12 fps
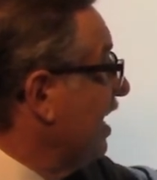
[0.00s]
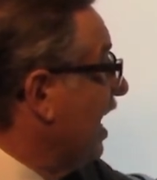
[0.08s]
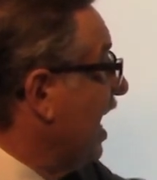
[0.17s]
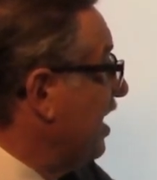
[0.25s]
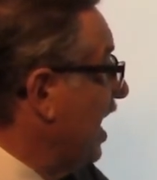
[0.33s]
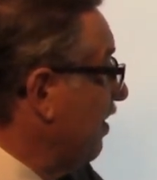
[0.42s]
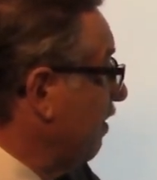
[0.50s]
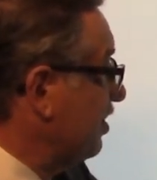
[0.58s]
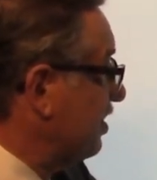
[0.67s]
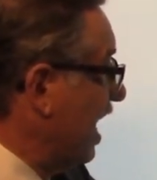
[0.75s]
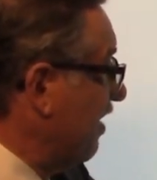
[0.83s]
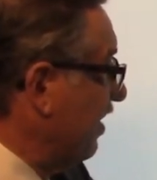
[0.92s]
another
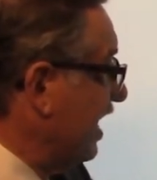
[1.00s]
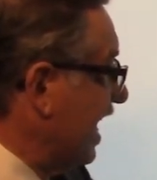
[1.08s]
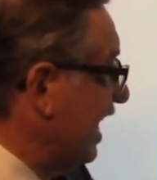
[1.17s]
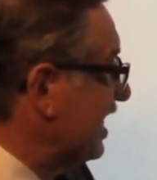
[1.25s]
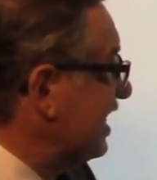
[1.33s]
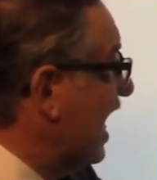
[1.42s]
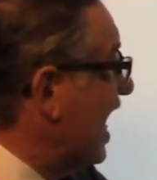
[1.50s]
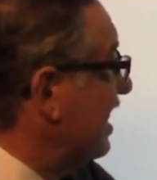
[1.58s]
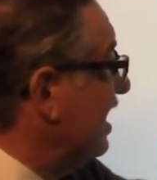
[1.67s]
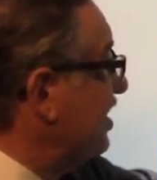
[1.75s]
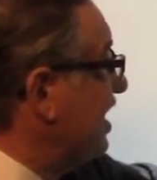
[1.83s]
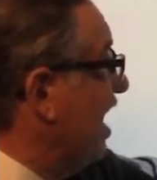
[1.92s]
7 inside
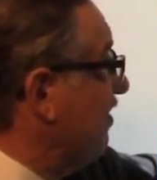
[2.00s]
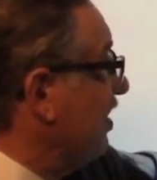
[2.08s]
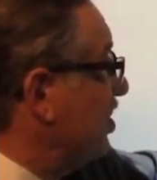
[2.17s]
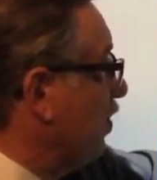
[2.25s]
the 7.